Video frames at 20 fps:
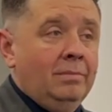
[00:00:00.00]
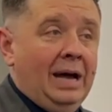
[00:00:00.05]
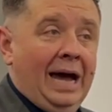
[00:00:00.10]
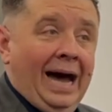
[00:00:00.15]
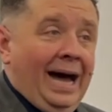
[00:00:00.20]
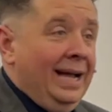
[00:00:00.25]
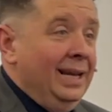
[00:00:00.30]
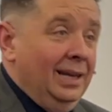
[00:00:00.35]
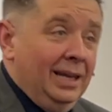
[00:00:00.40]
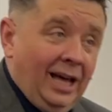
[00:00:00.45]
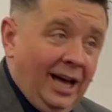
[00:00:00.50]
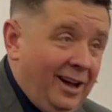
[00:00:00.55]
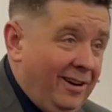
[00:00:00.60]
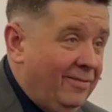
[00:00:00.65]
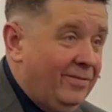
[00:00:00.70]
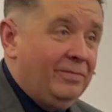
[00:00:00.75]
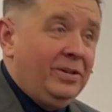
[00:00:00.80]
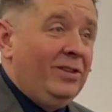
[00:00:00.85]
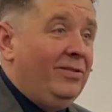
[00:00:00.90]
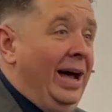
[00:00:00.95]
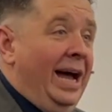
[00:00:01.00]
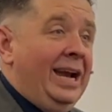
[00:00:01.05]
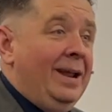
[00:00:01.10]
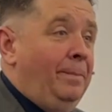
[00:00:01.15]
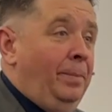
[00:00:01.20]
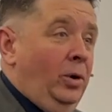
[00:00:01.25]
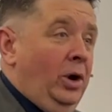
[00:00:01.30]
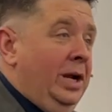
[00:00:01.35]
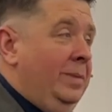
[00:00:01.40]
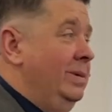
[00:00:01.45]
I love divine
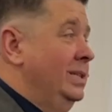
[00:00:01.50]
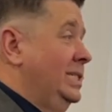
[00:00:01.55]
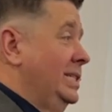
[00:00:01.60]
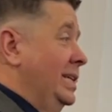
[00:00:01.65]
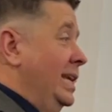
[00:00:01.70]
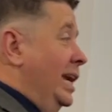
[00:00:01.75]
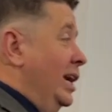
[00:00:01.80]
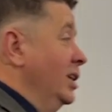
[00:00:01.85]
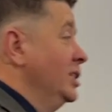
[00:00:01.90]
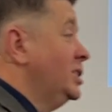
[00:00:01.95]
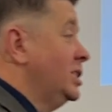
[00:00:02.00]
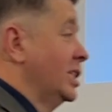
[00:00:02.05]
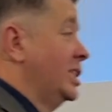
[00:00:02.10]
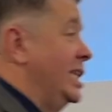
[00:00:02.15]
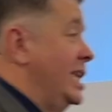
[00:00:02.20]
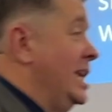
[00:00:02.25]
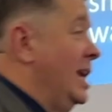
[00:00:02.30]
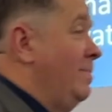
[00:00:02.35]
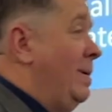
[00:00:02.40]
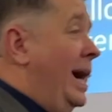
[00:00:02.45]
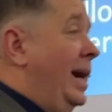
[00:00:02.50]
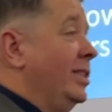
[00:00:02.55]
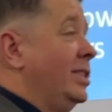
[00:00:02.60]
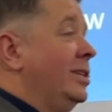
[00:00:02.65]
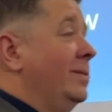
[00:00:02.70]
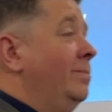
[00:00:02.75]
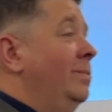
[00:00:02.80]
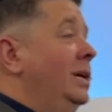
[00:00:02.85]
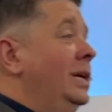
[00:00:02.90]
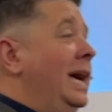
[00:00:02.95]
appointments, and here's the thing about
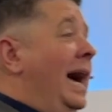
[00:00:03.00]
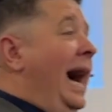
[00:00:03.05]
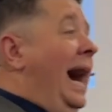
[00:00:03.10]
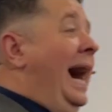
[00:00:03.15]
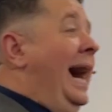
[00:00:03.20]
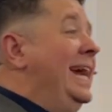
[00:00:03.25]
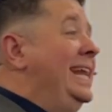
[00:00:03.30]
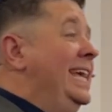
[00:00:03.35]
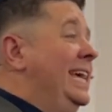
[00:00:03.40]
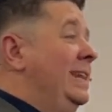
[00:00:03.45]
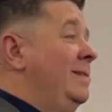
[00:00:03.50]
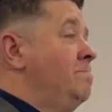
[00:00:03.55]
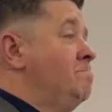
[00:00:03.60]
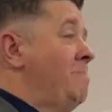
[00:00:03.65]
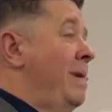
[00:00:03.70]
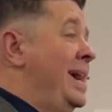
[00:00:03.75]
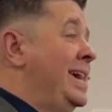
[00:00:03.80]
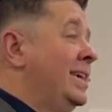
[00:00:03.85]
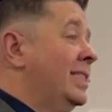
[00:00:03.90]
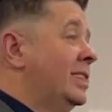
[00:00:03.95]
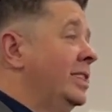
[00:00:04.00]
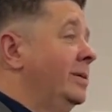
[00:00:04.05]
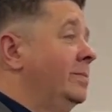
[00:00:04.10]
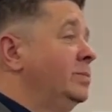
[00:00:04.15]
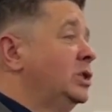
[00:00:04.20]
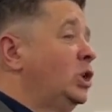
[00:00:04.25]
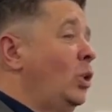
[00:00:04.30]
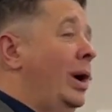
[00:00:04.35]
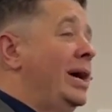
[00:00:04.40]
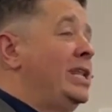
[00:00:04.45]
them I didn't make them,
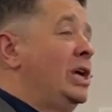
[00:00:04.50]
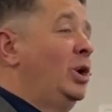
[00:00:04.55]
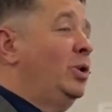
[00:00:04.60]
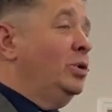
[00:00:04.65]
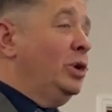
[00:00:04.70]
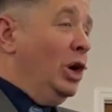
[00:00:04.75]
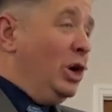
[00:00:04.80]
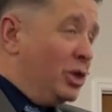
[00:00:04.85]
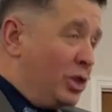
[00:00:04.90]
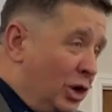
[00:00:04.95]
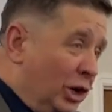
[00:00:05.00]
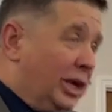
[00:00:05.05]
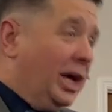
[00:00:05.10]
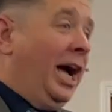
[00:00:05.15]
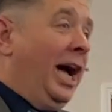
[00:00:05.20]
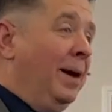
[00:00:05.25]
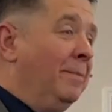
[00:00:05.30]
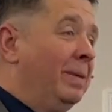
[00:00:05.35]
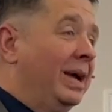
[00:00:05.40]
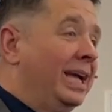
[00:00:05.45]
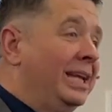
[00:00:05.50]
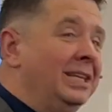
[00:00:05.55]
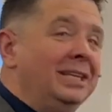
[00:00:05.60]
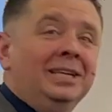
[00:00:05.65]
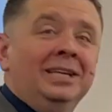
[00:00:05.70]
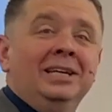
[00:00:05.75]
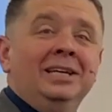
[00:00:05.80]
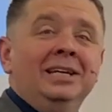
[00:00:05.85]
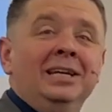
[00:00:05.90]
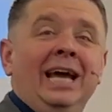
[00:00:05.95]
so I don't know they're coming,
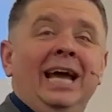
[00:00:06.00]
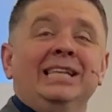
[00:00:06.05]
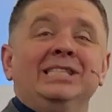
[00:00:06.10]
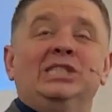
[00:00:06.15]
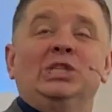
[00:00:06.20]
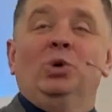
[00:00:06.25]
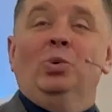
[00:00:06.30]
and so